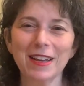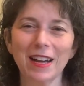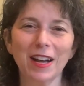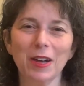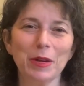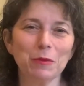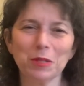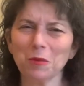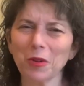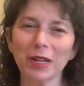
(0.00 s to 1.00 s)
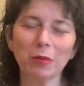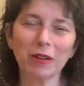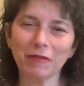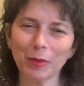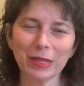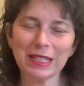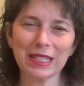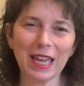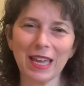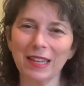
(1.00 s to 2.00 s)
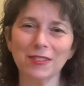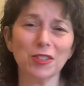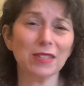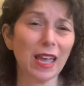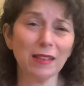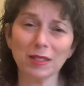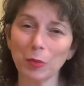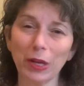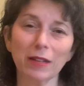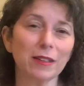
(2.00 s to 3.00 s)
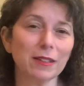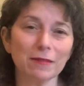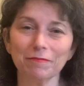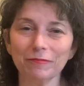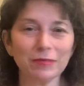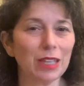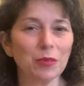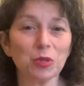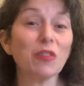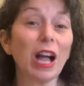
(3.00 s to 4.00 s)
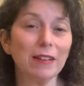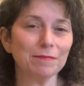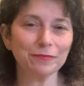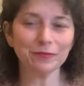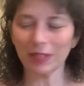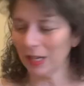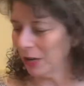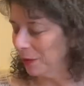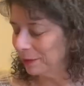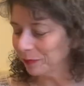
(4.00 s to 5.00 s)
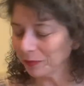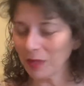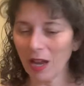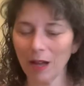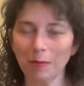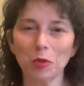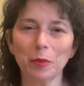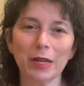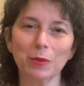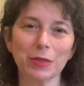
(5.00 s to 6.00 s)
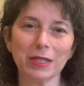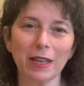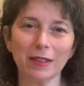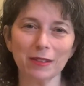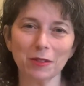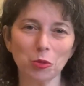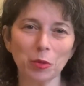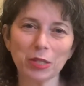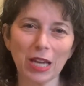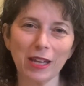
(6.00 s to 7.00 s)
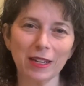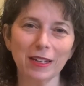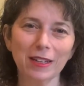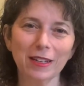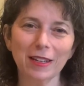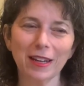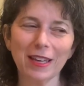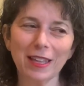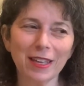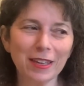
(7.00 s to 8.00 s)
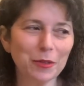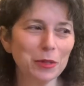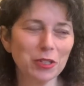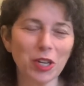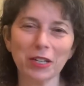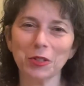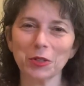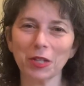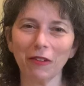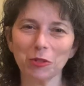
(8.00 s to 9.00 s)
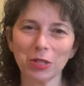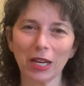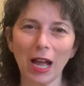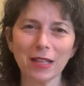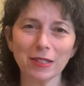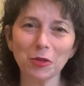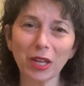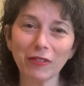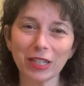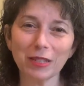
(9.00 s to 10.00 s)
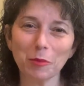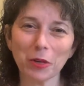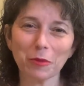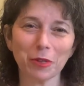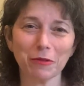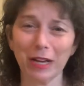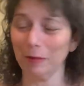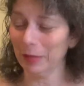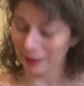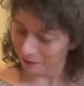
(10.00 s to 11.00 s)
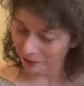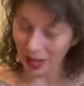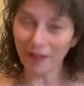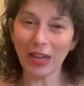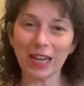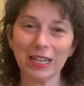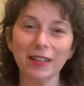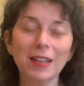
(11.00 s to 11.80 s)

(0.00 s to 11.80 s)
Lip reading: I wasn't worried about everybody's gauge. It's hand spun. It was fun, you know. Nobody was like super tight. I think it was Shannon herself who said, is it okay if I knit more than one round? I'm like, have at it.